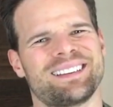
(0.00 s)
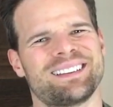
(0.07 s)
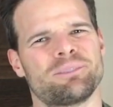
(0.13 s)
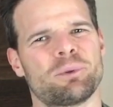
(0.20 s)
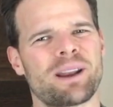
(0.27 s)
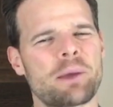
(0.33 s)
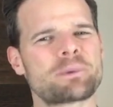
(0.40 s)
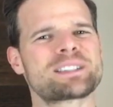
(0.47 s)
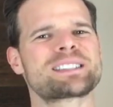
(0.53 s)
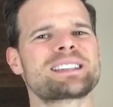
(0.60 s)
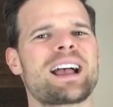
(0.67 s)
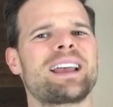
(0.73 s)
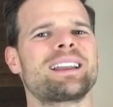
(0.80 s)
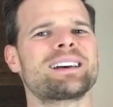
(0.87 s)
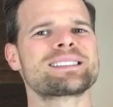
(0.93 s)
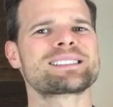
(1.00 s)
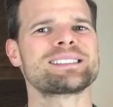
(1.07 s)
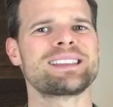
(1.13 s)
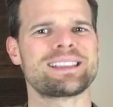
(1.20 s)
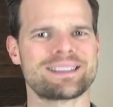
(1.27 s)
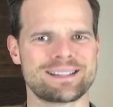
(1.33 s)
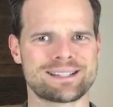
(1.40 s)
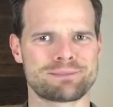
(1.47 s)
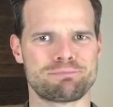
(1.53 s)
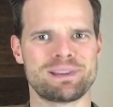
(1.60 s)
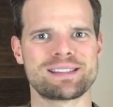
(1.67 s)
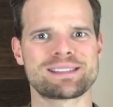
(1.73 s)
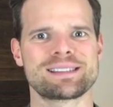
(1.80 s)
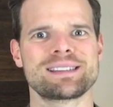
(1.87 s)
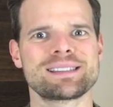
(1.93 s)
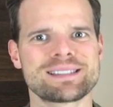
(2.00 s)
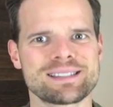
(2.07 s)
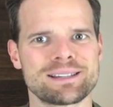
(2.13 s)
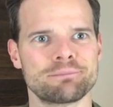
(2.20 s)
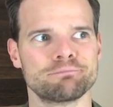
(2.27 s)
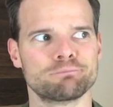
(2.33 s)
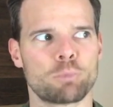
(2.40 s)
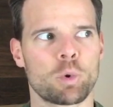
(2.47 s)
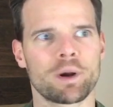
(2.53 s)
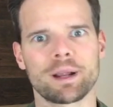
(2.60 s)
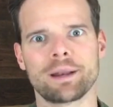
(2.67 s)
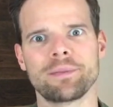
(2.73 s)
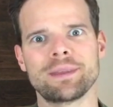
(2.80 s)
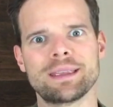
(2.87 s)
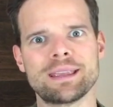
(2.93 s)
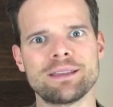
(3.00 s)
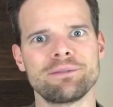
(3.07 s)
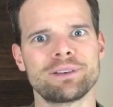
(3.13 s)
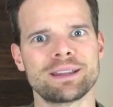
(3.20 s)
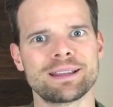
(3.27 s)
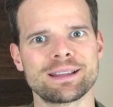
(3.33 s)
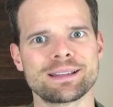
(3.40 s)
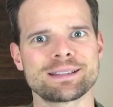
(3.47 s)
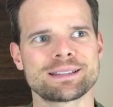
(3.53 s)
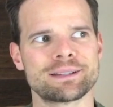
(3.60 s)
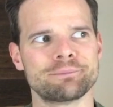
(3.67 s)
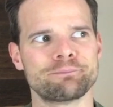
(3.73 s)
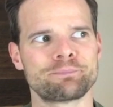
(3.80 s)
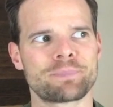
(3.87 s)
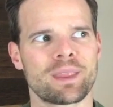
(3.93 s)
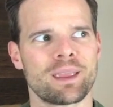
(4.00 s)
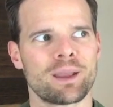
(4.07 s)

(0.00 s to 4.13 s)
When I was side hustling this business and working in the evenings and